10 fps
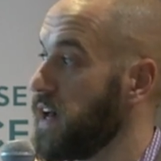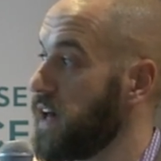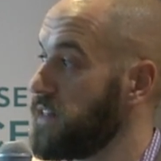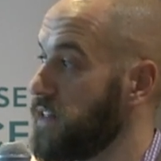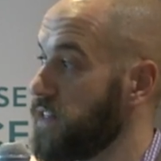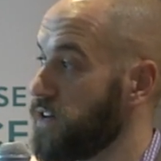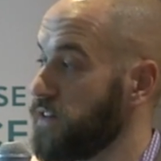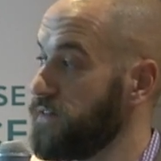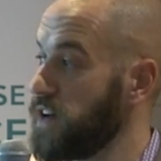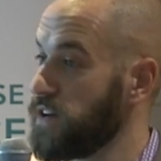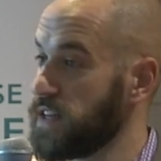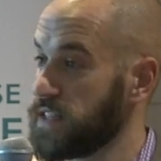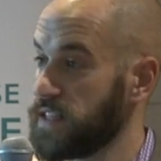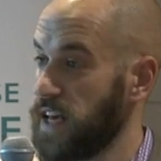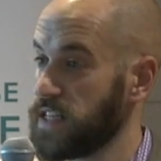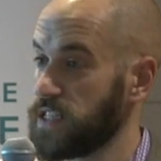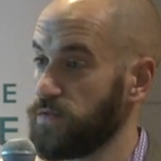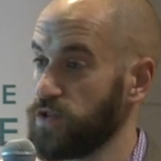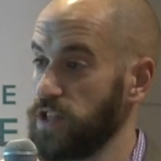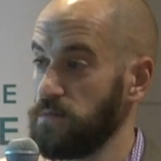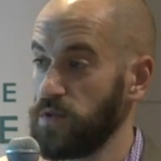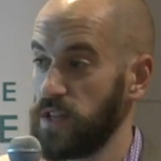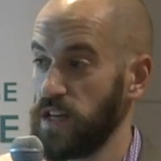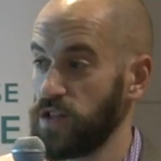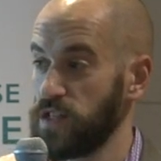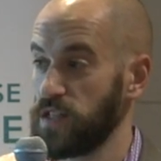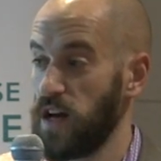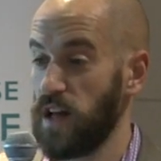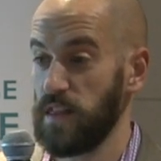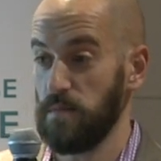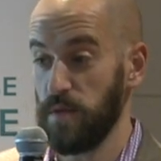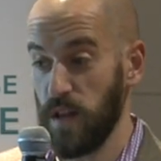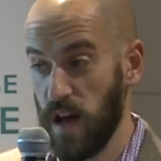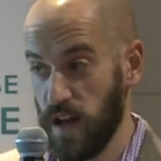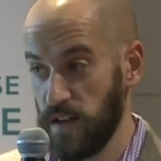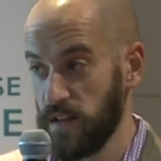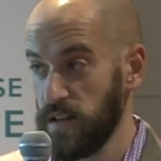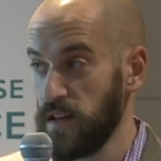And then there are various tests for gene mutations on the blood,